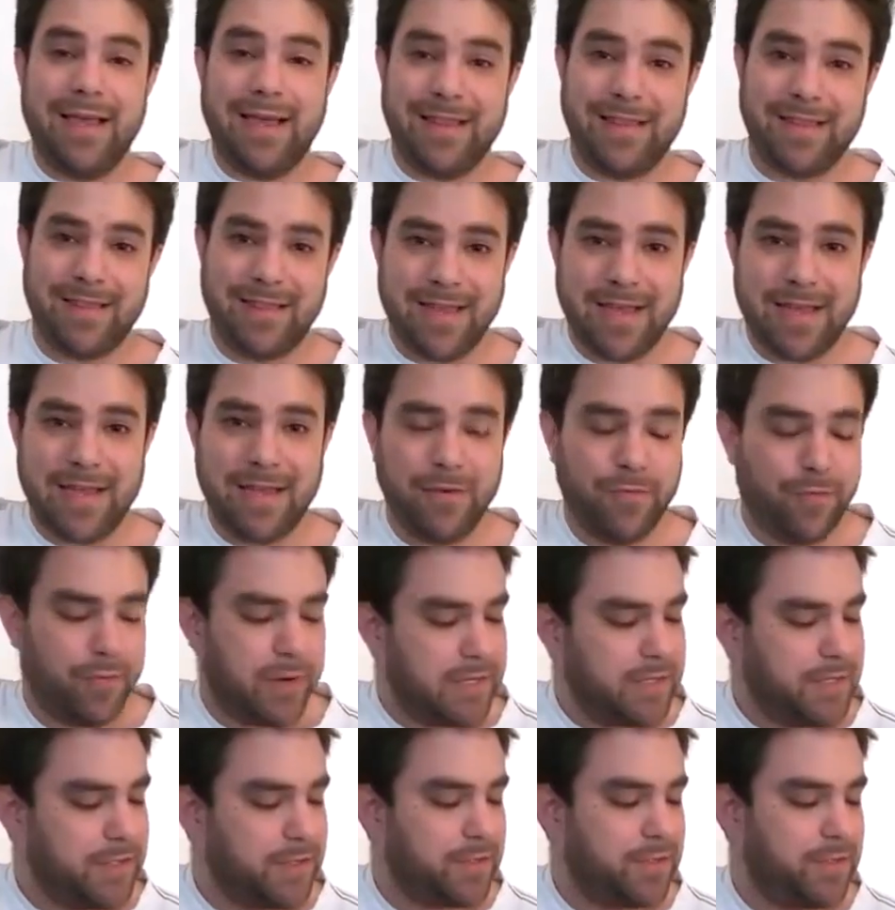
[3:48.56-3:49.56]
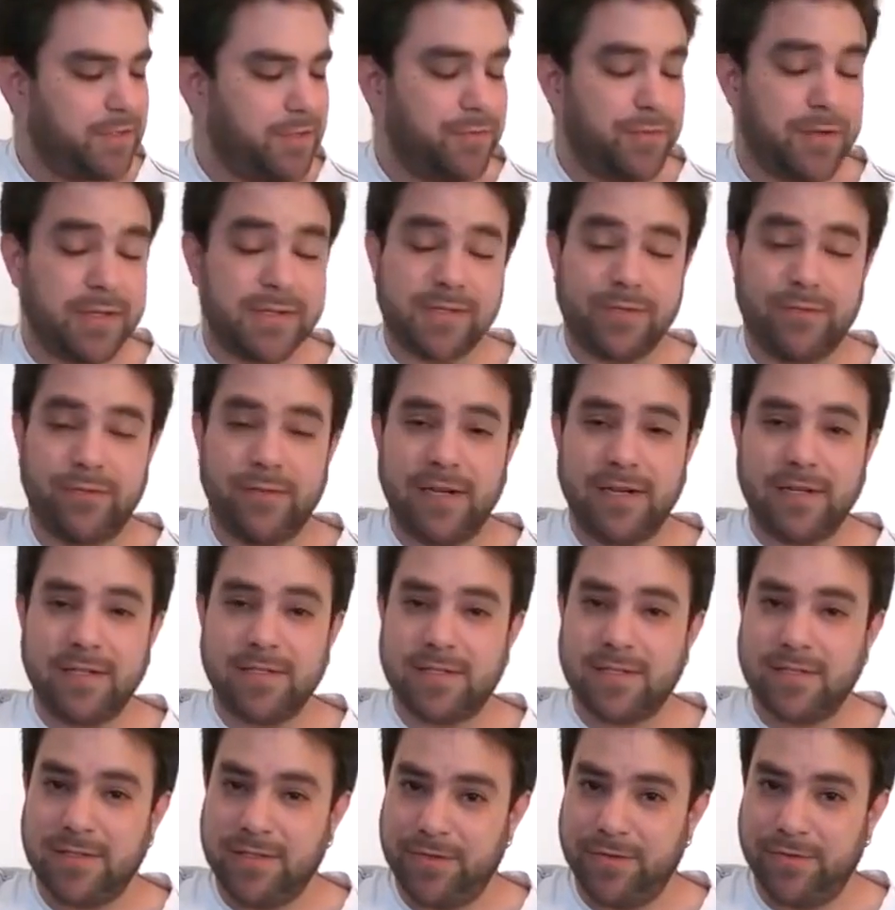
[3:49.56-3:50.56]
And then what do you do with
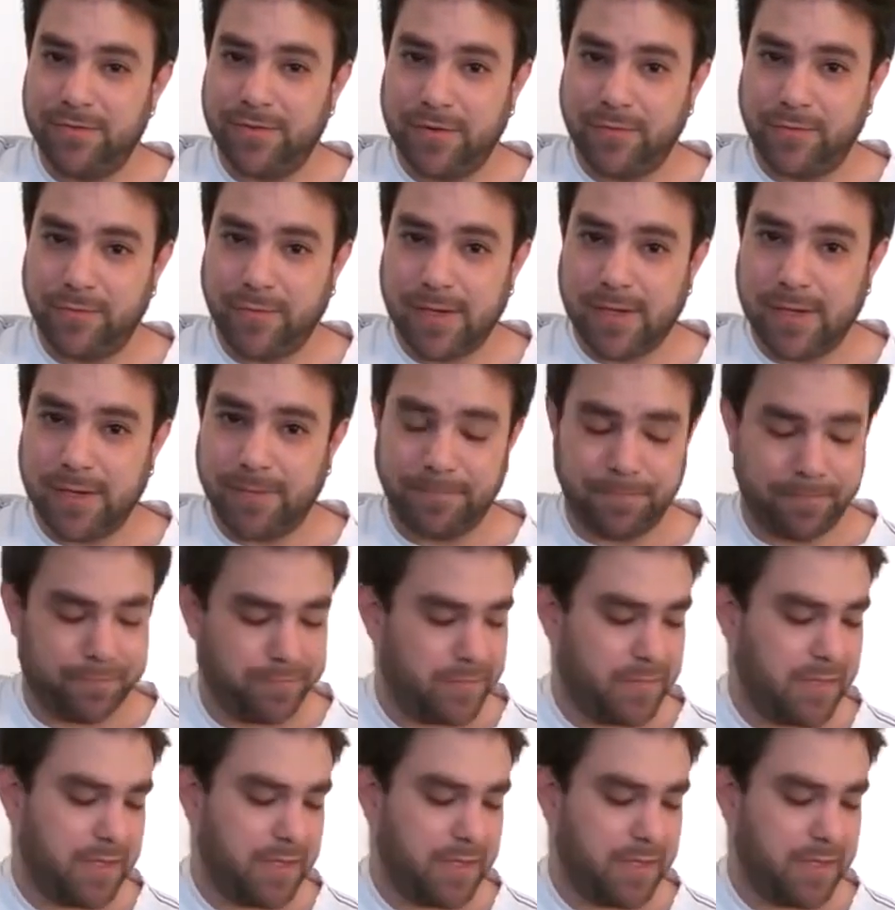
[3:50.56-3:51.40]
strings 2 and 1?